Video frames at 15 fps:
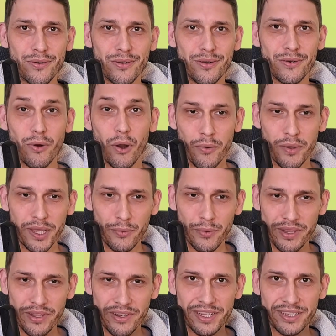growing with
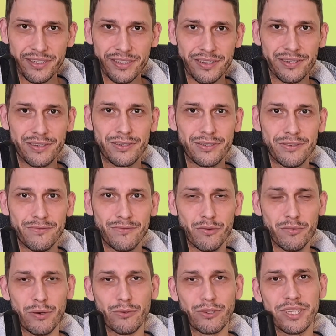the distance from
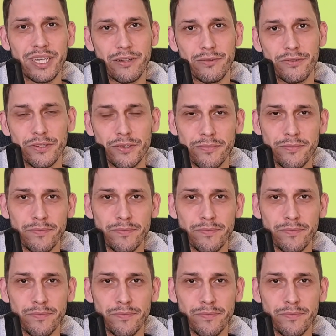ourselves.